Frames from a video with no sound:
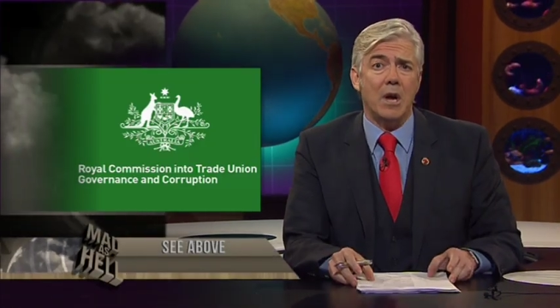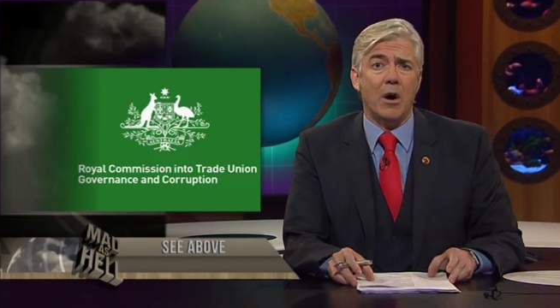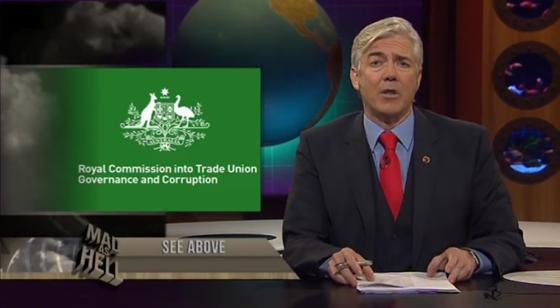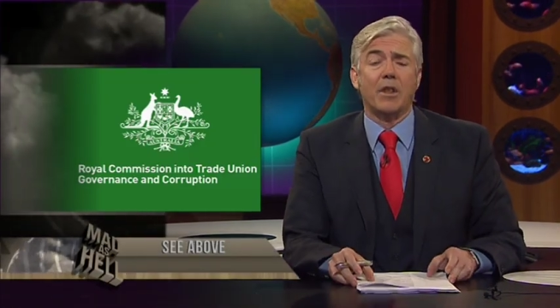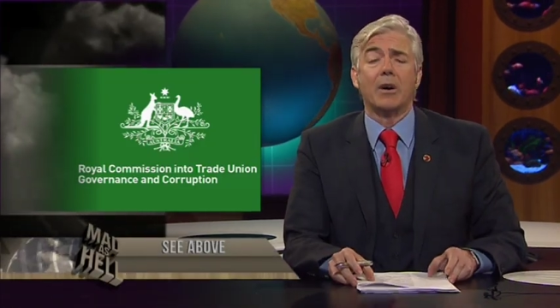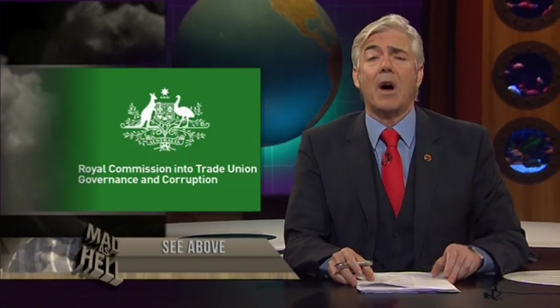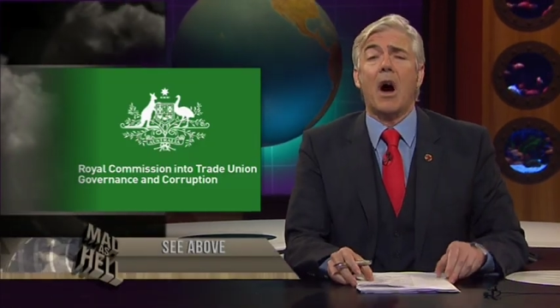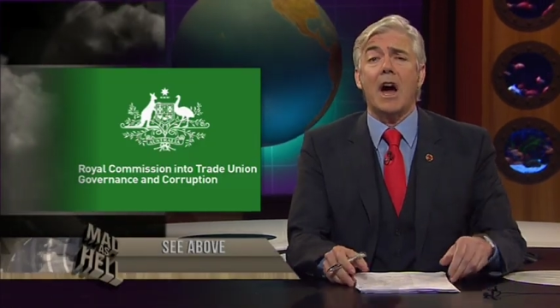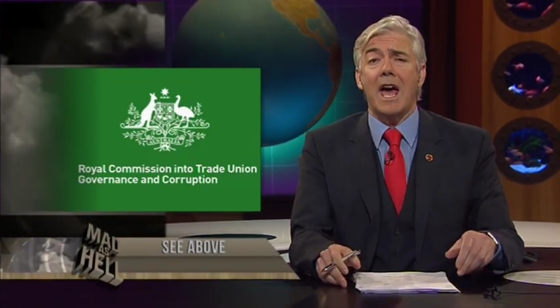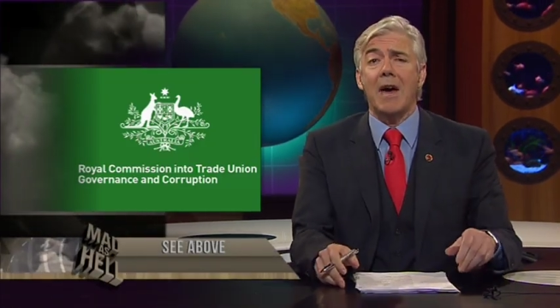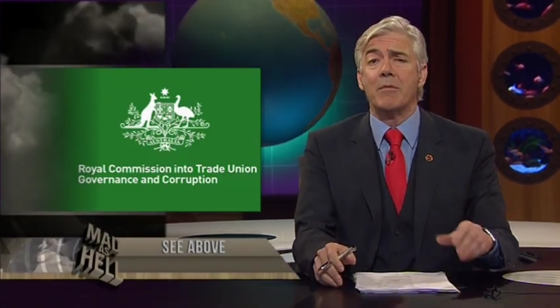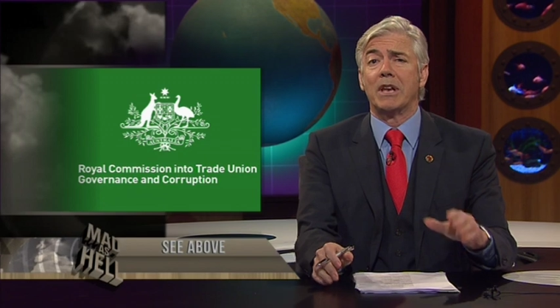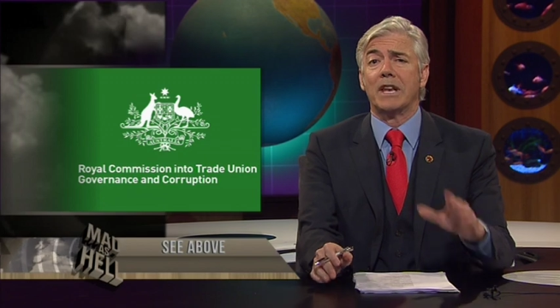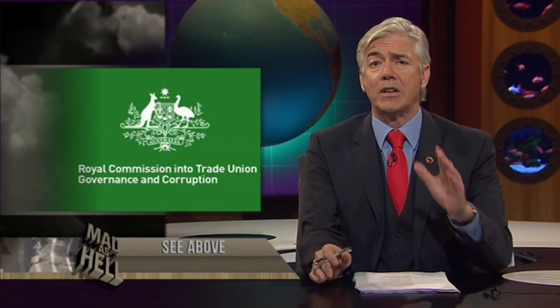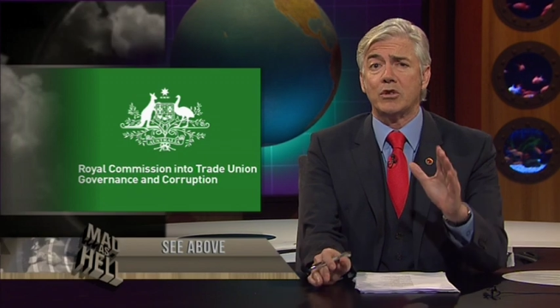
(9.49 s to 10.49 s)
Although I
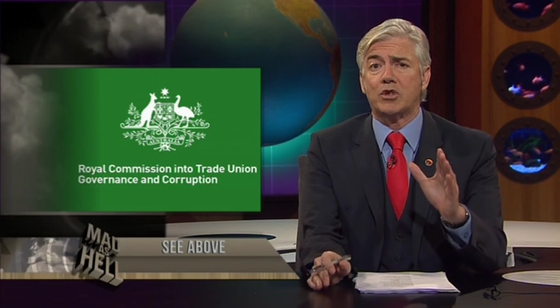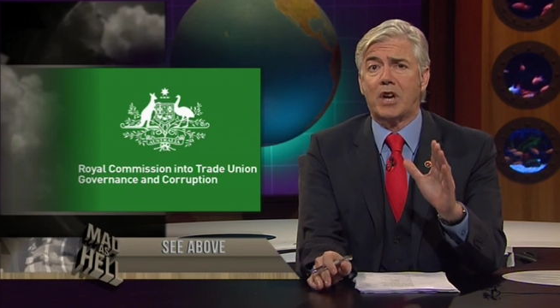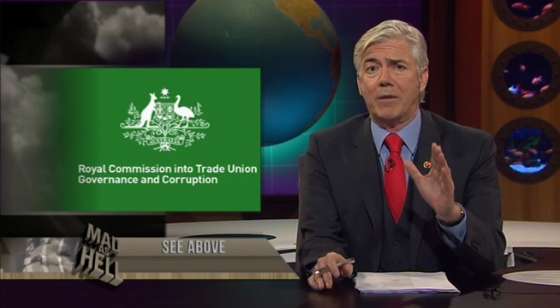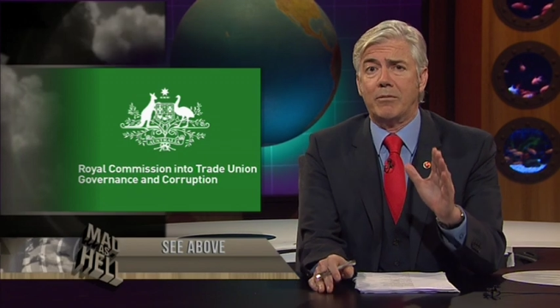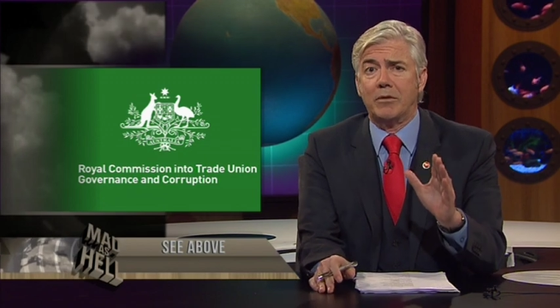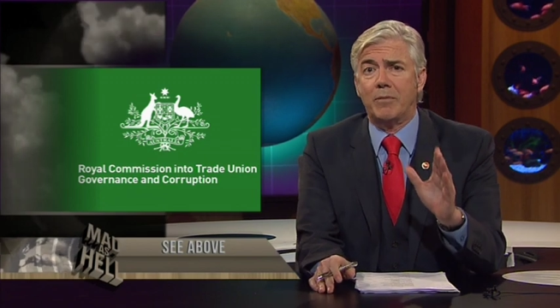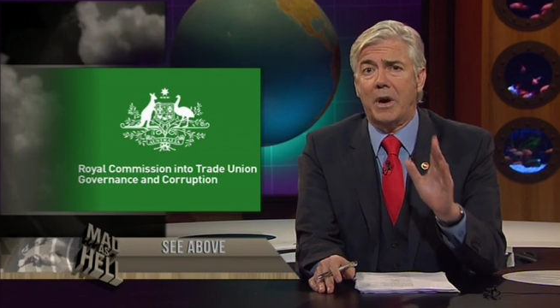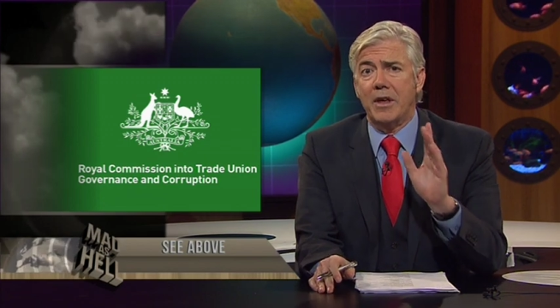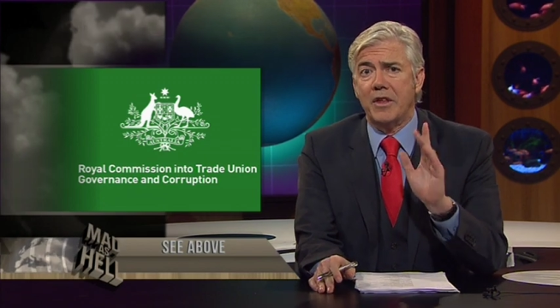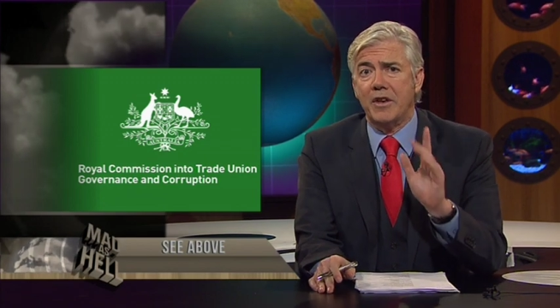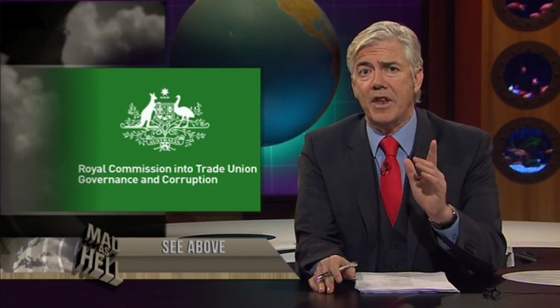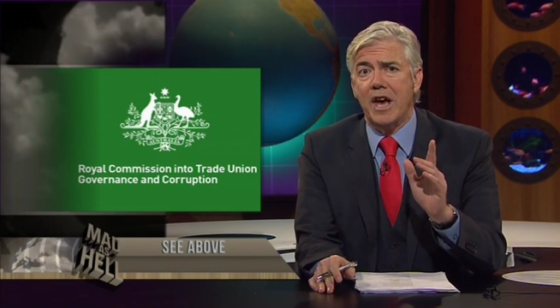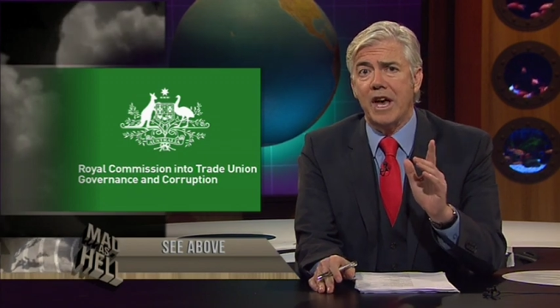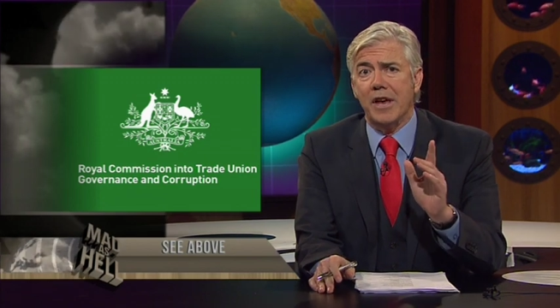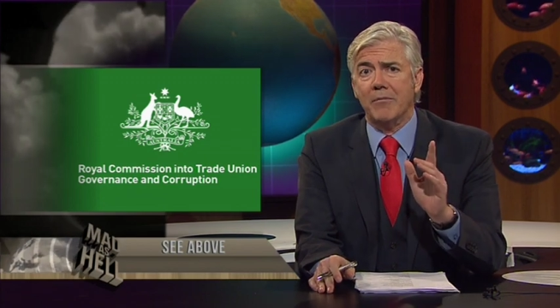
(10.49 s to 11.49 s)
am a little troubled by the
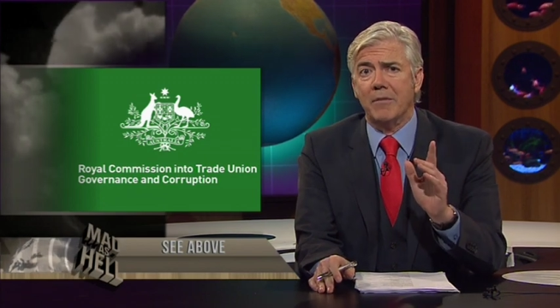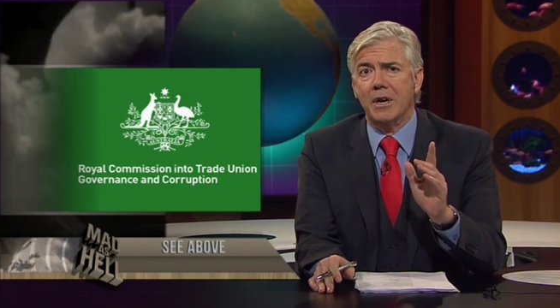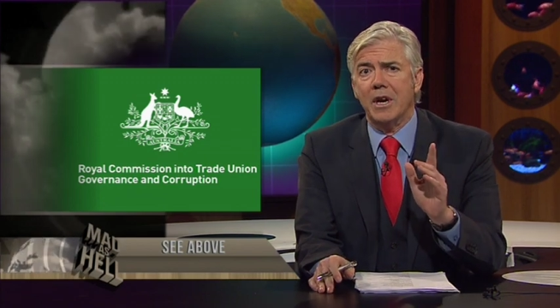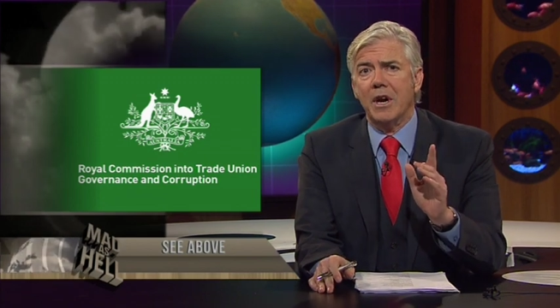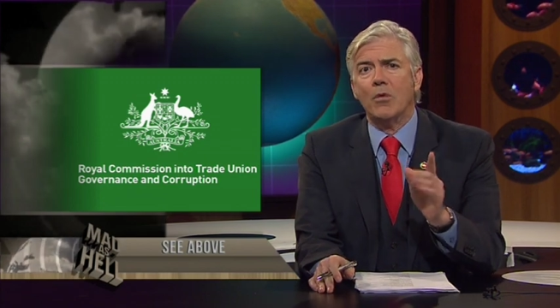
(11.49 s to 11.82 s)
name.